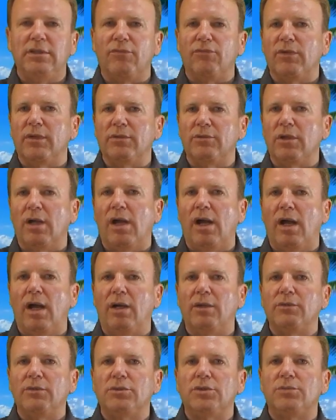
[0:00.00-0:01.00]
different
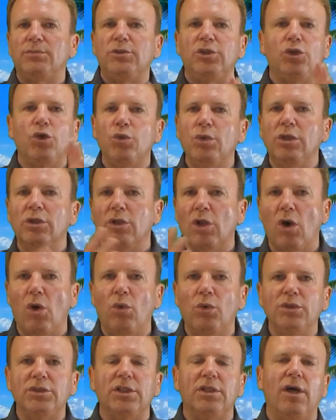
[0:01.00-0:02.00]
student
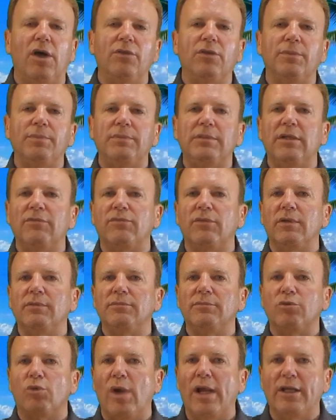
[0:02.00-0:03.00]
loans and other
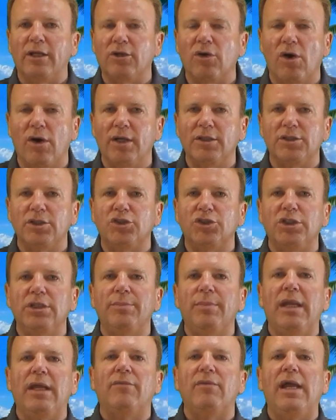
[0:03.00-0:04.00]
different credit cards that
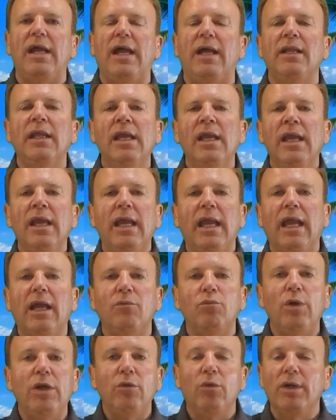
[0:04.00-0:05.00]
she may have had,
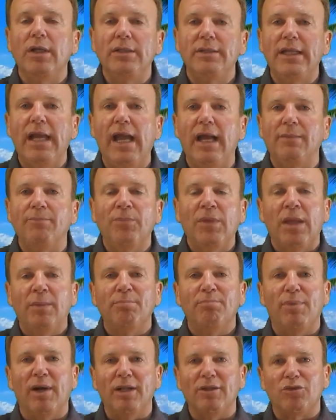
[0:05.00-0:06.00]
and we were in debt.
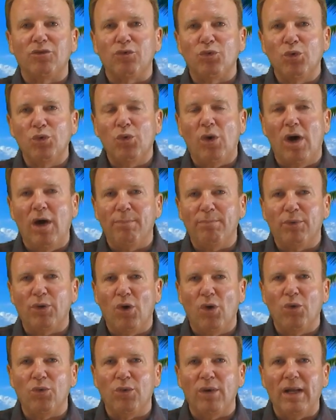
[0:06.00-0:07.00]
But through our
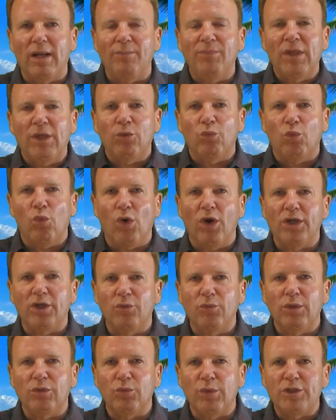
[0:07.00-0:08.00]
program,
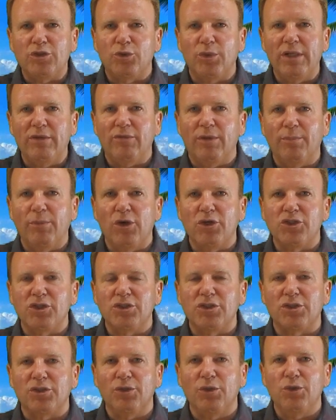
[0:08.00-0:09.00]
working with Retriever
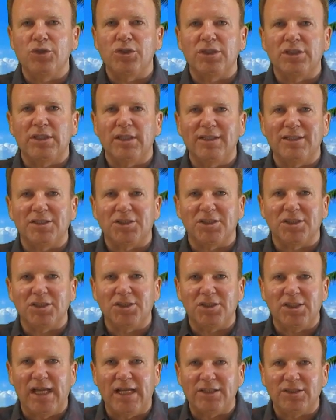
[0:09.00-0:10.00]
Merchant Solutions and the
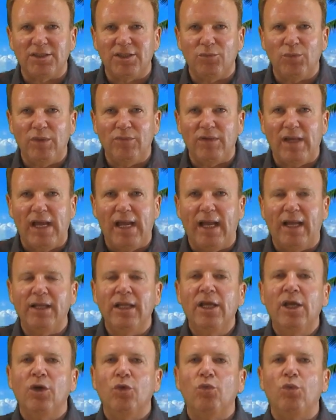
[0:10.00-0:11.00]
success that we've had,
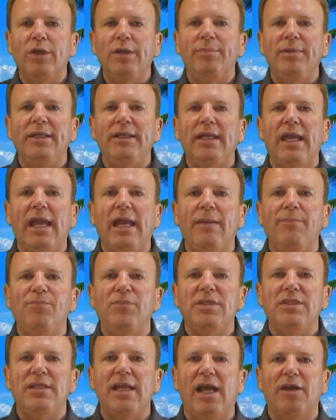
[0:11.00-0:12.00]
we
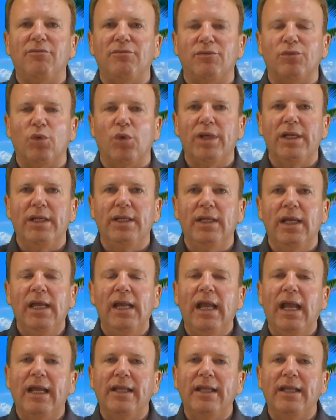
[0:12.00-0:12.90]
became debt-free.